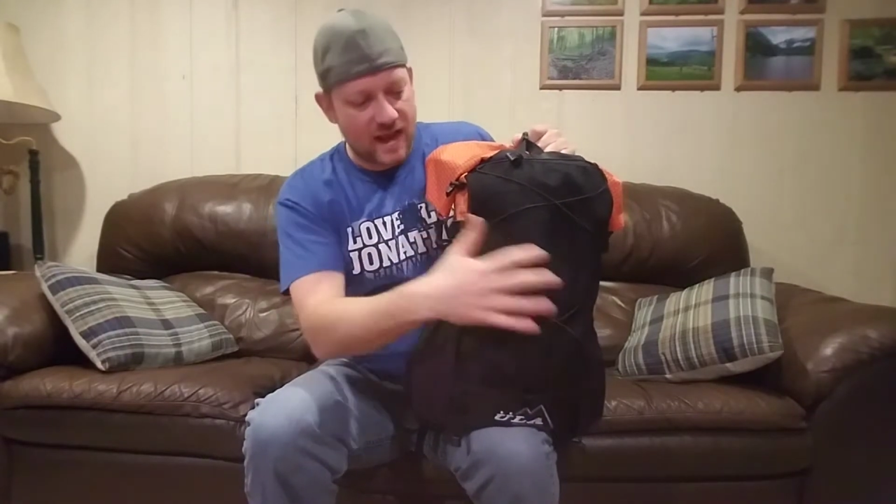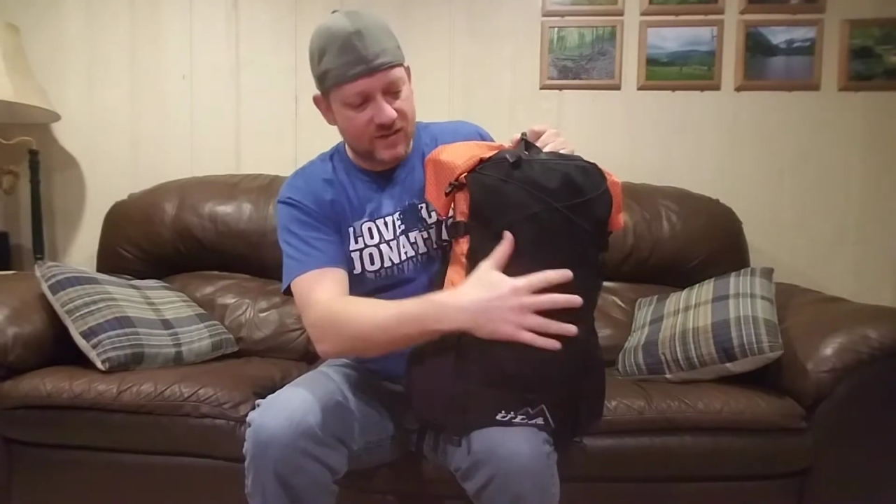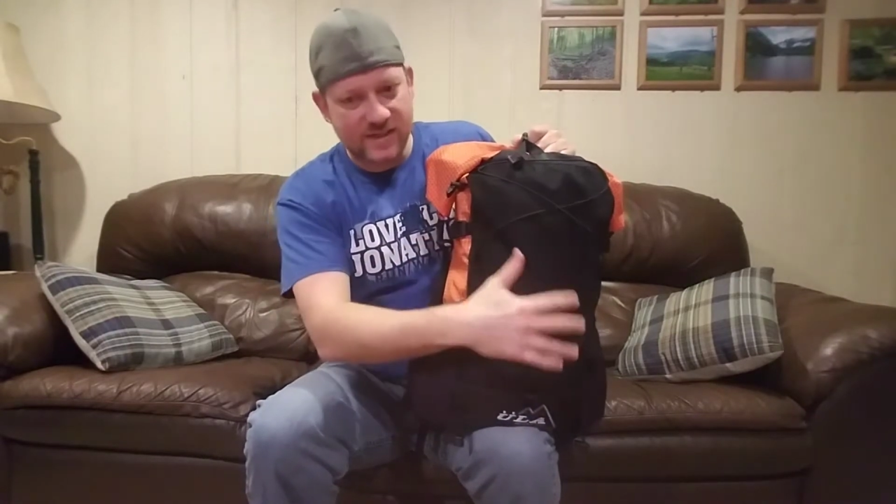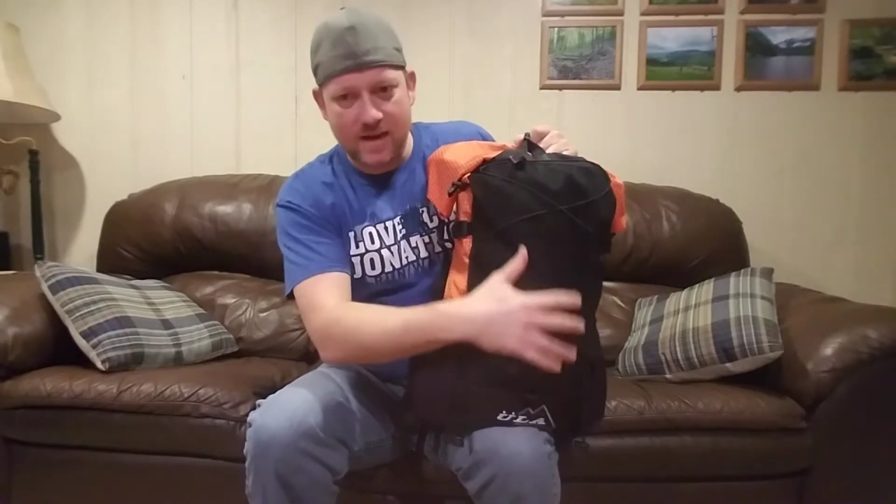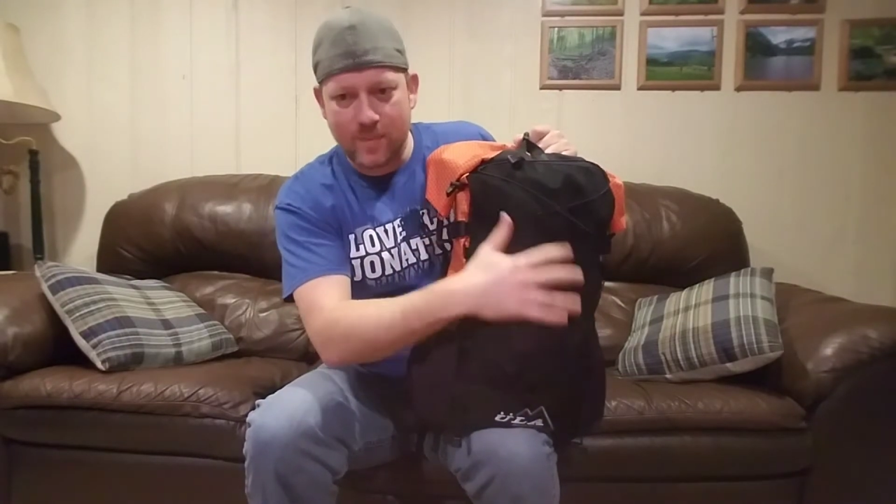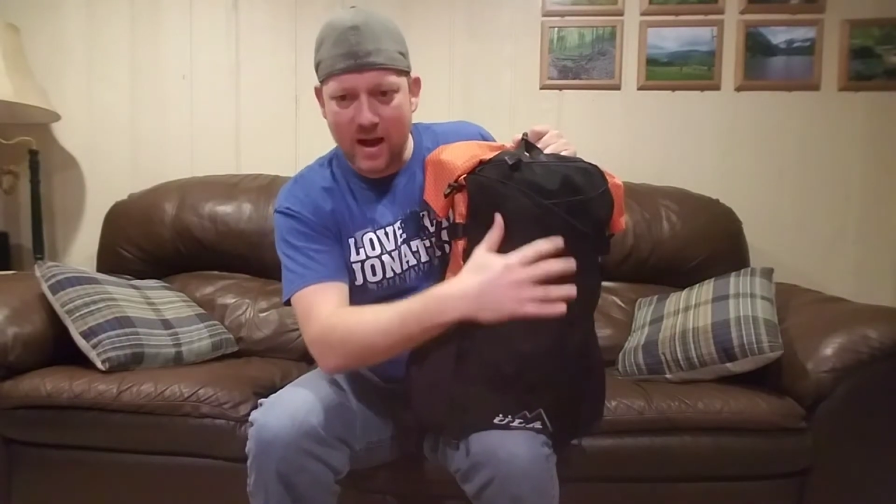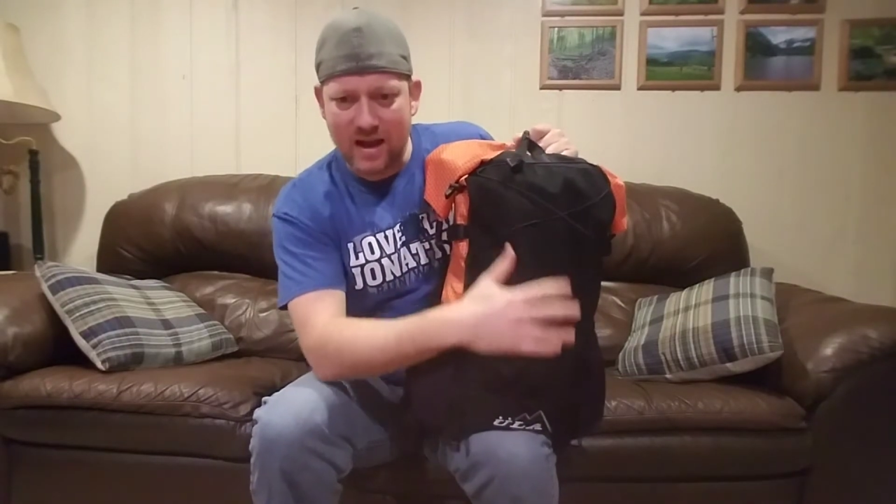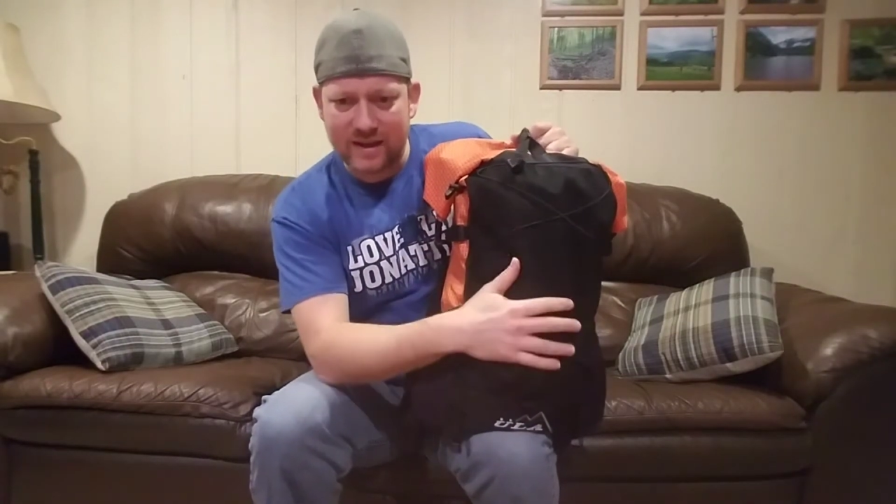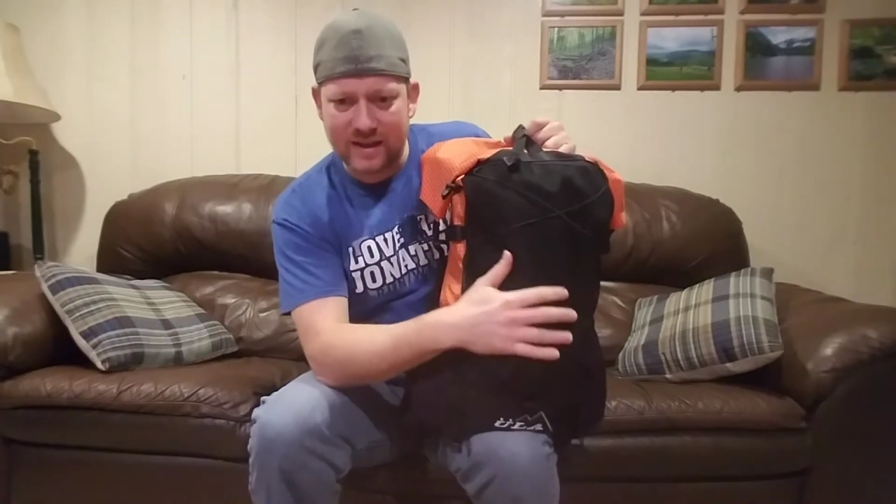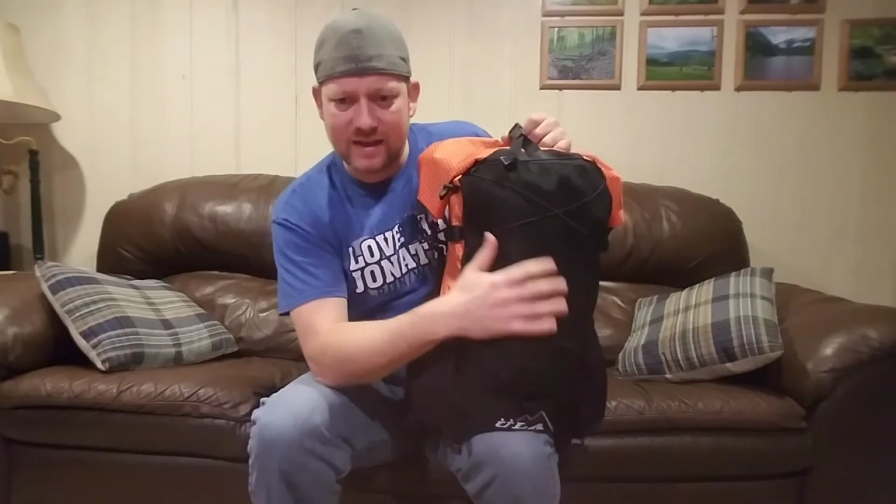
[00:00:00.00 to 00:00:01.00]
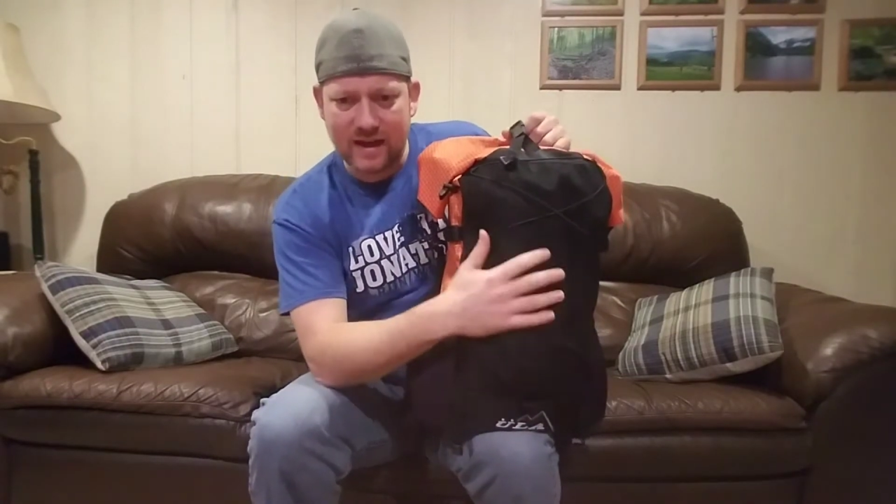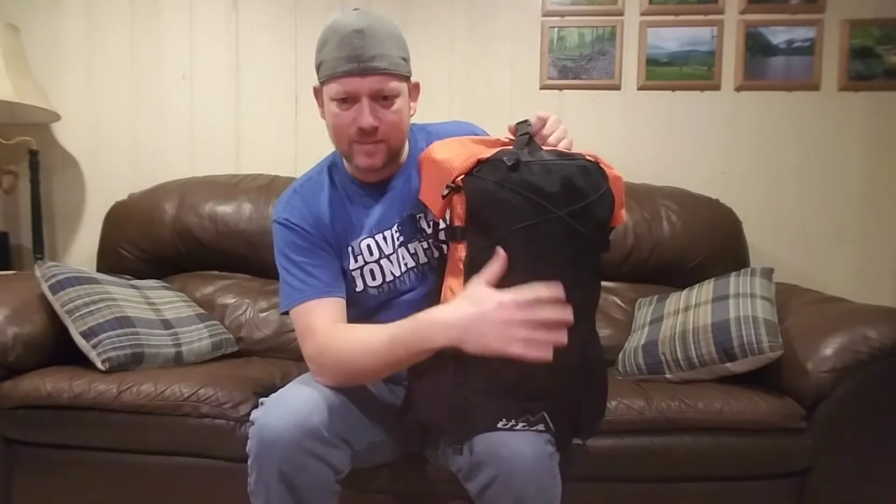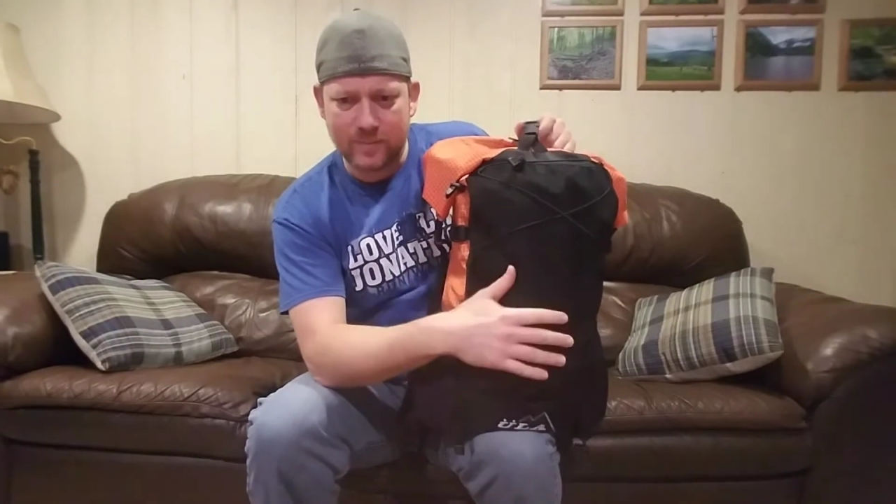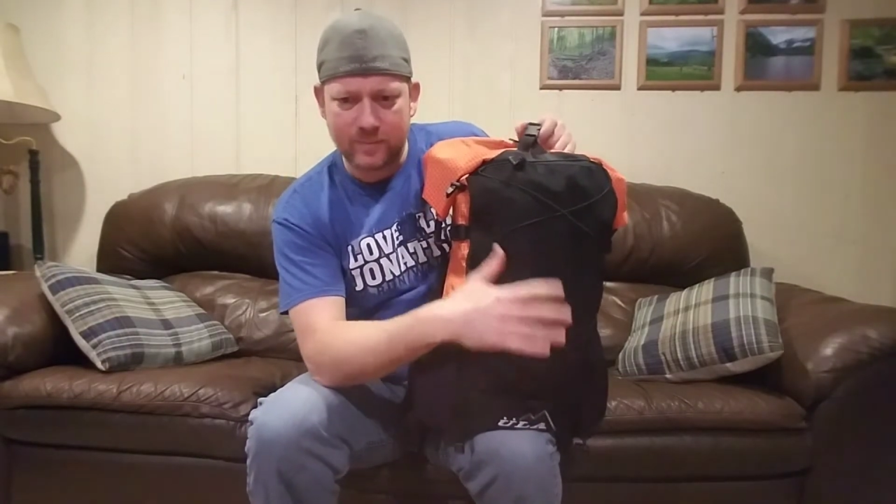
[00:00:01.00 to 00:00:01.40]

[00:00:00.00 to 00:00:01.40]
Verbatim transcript: outside pocket, I